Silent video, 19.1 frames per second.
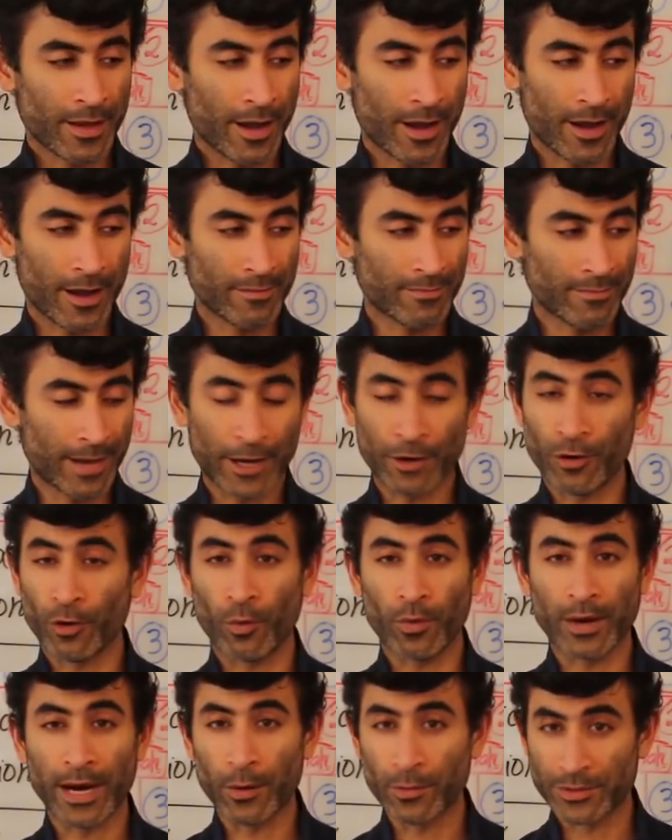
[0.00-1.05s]
Um, I don't know
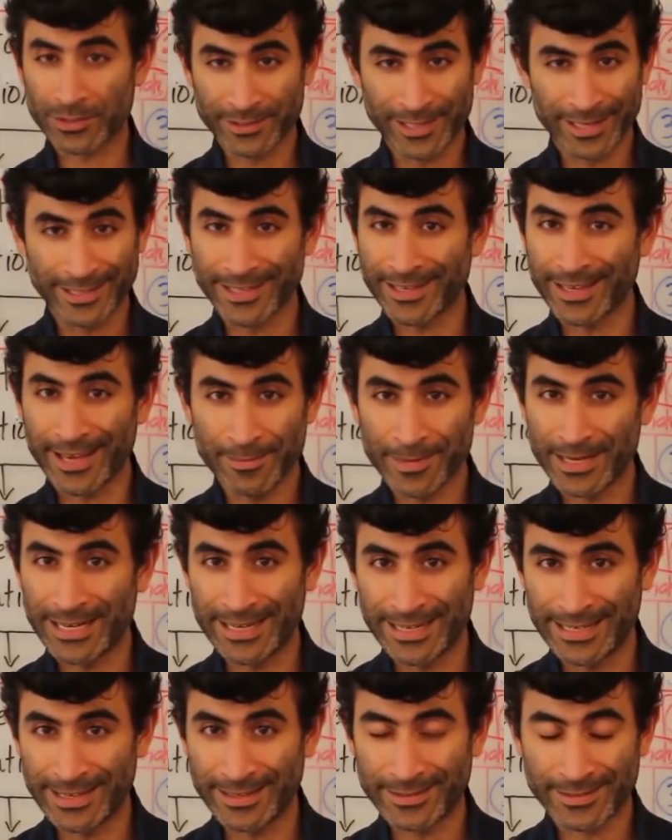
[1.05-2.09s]
what I was thinking, I'm an
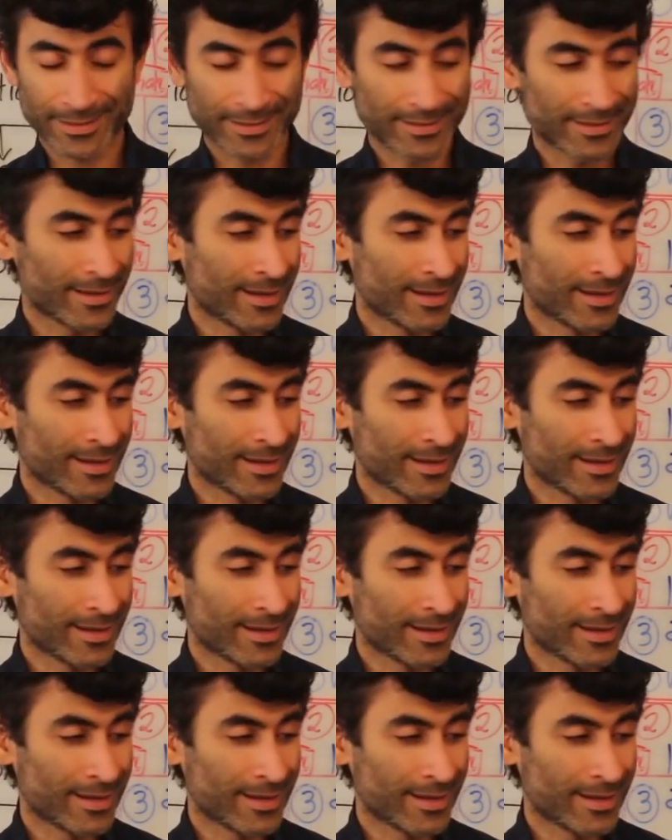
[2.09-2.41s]
idiot.